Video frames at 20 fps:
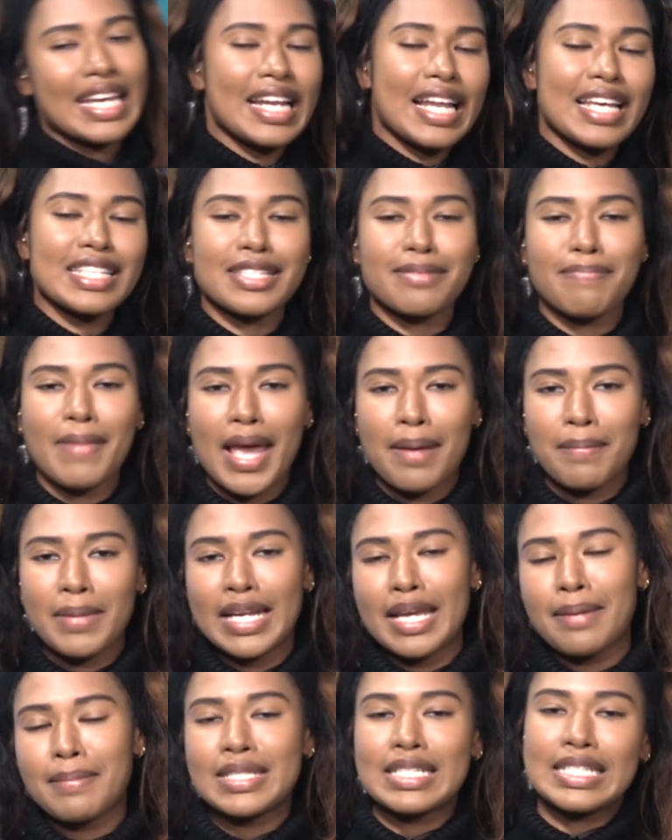Listen, man, my
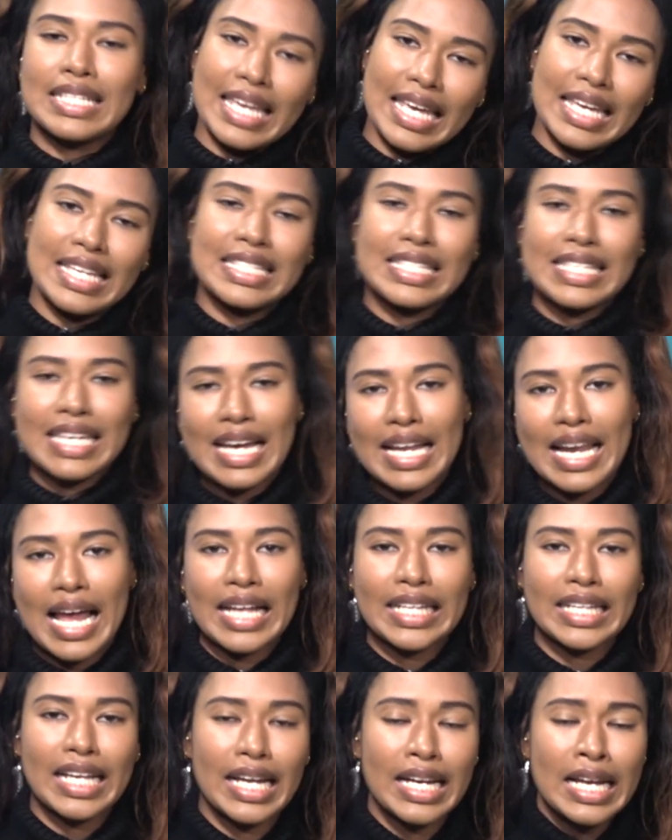name is Kezia
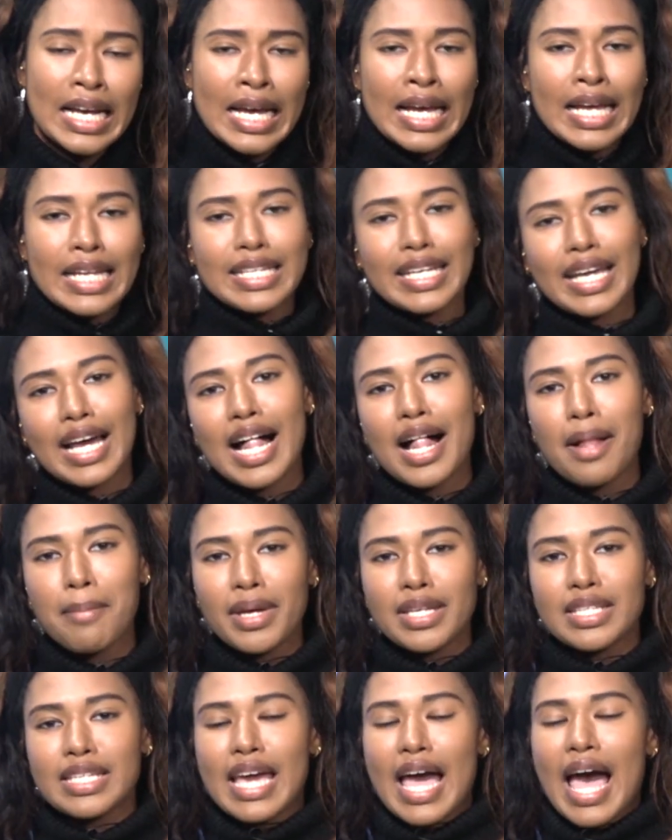Latkhan. It
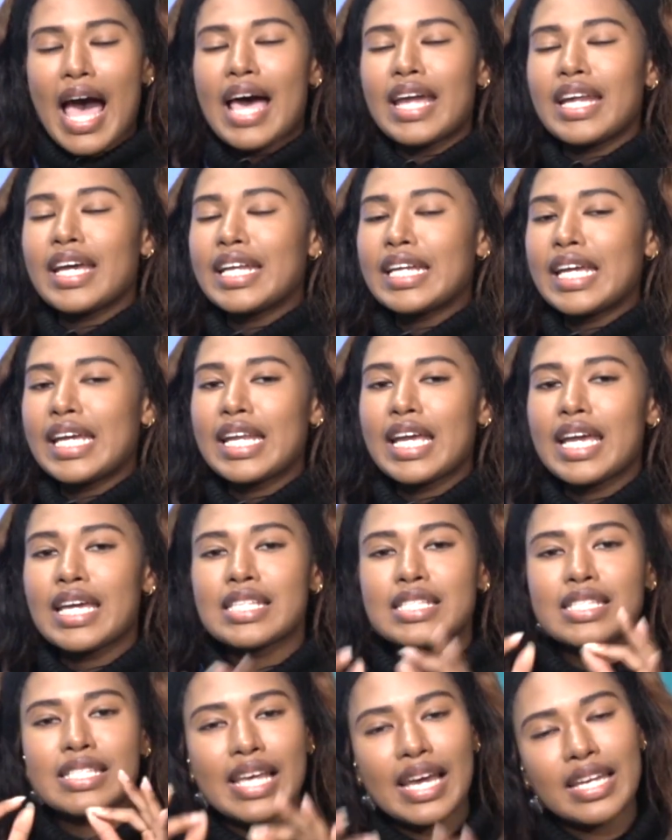
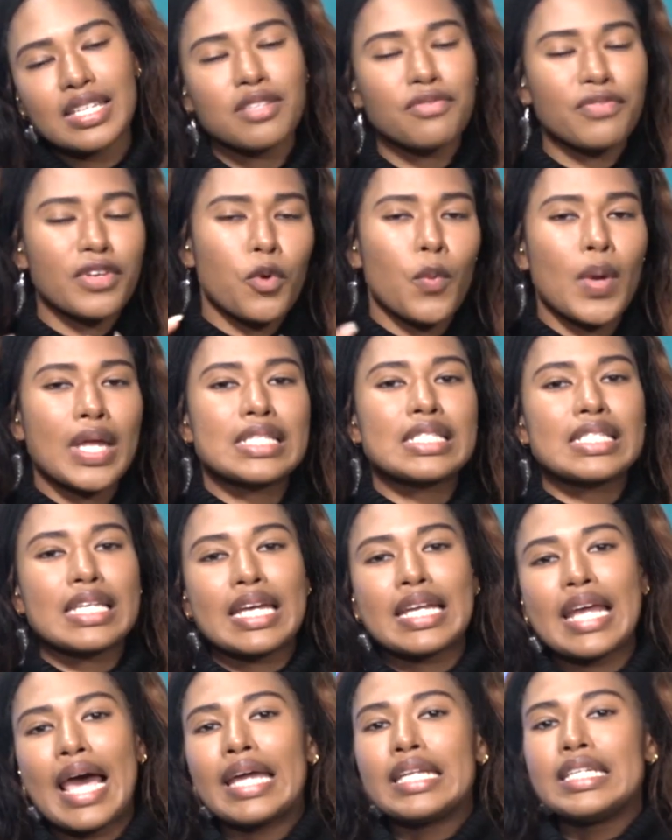is Scientific
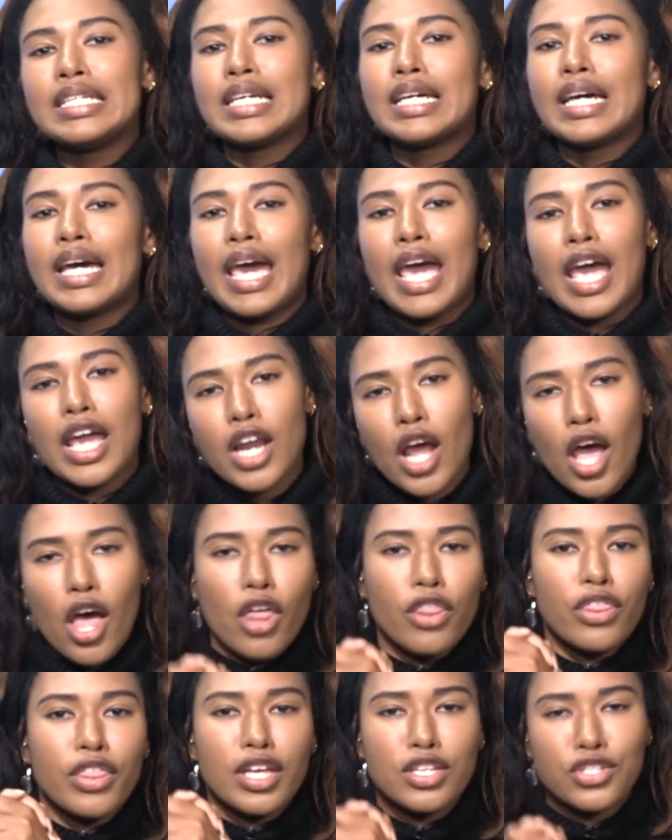Wednesday right here in
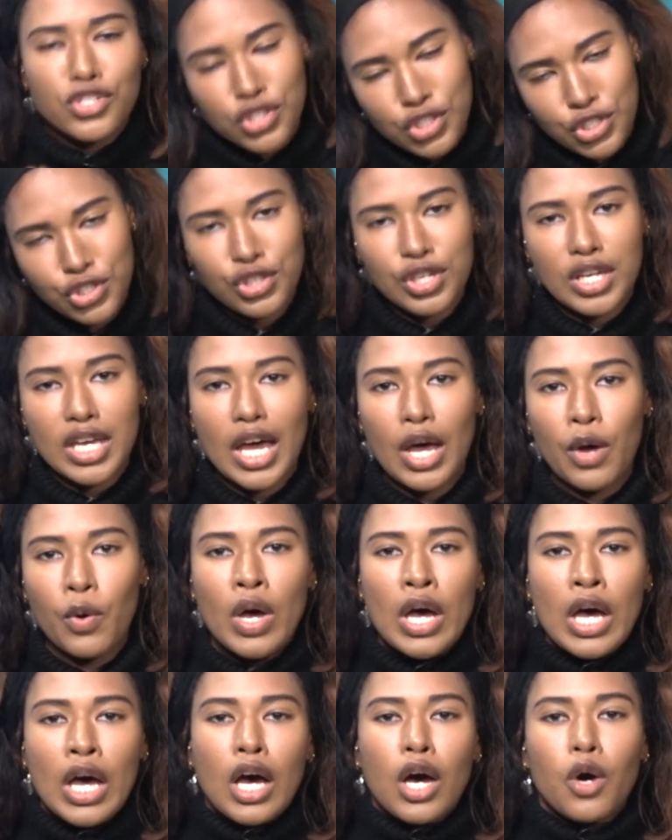the studio.
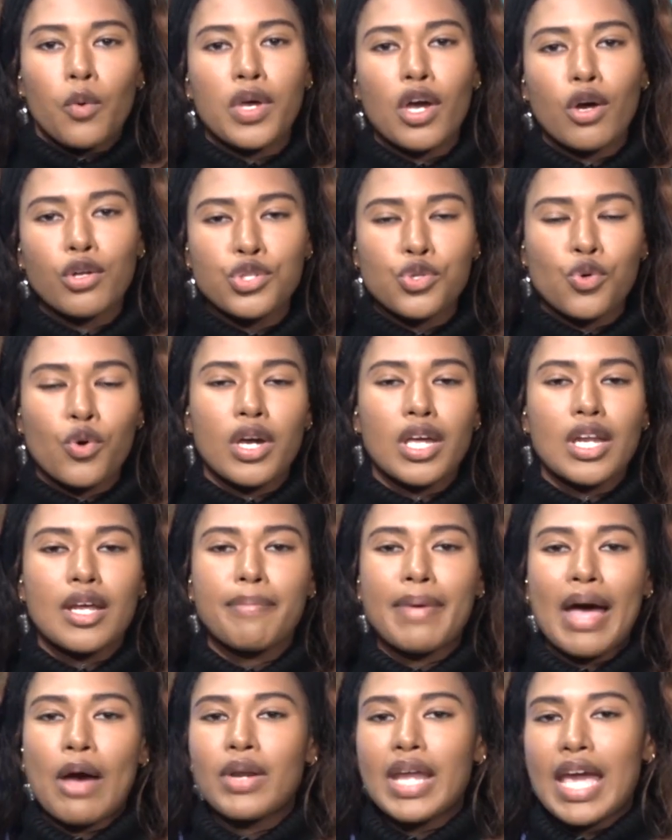We are talking
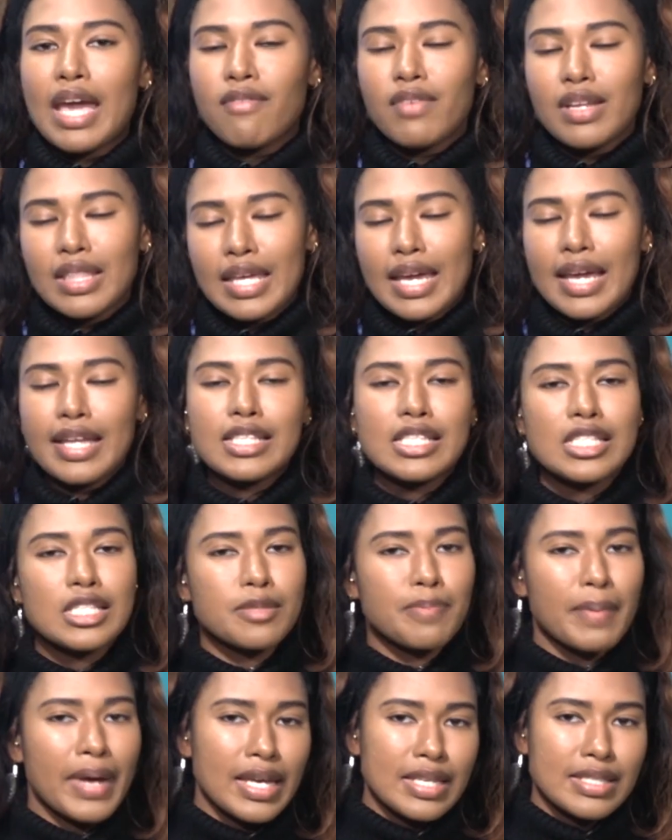about everything in
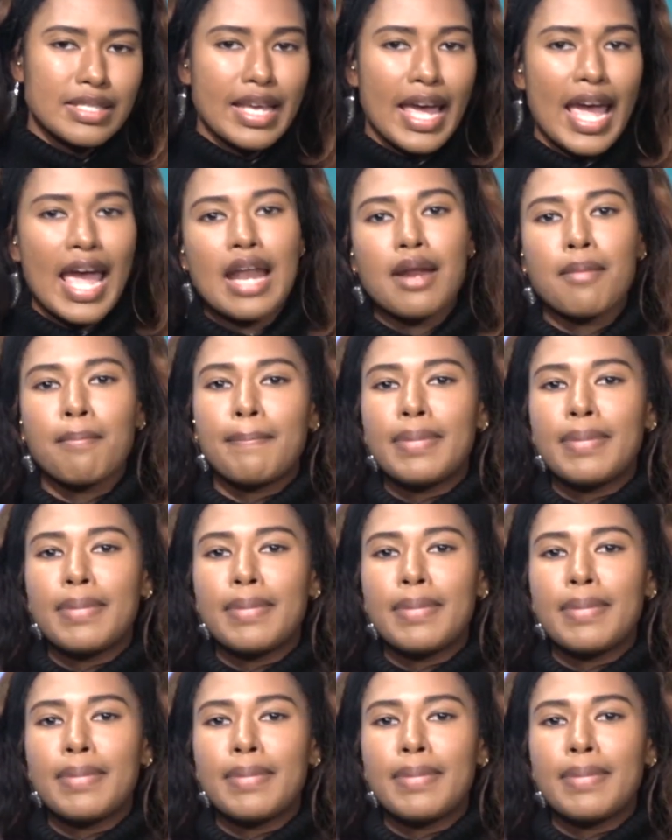space and